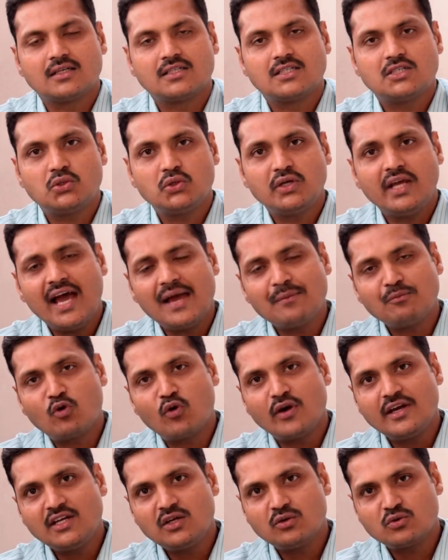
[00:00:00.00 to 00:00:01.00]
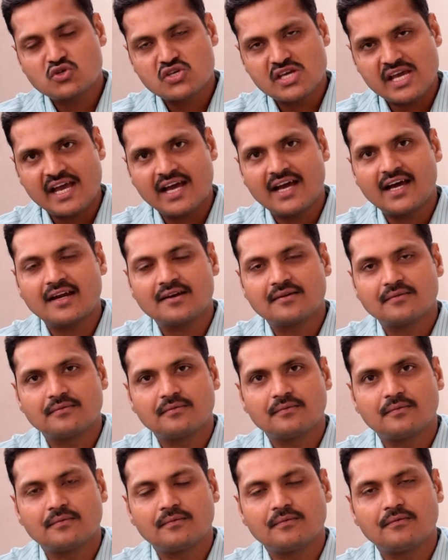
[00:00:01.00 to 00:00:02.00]
Today I am going to share
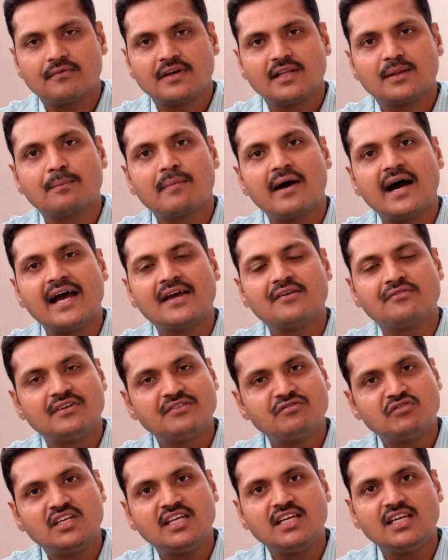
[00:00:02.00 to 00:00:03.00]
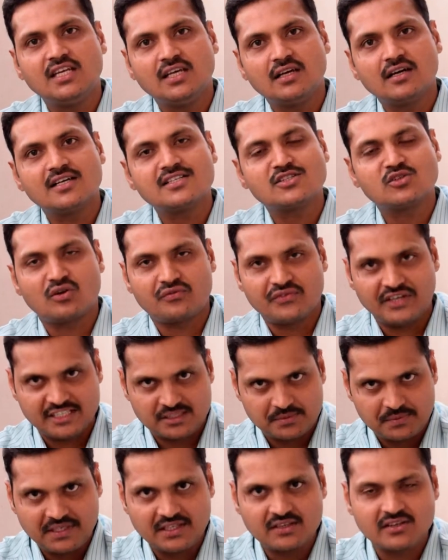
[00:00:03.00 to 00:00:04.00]
with my 15 years of
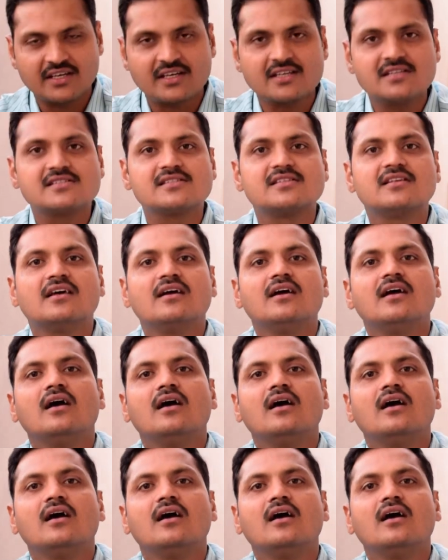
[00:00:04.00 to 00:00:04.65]
experience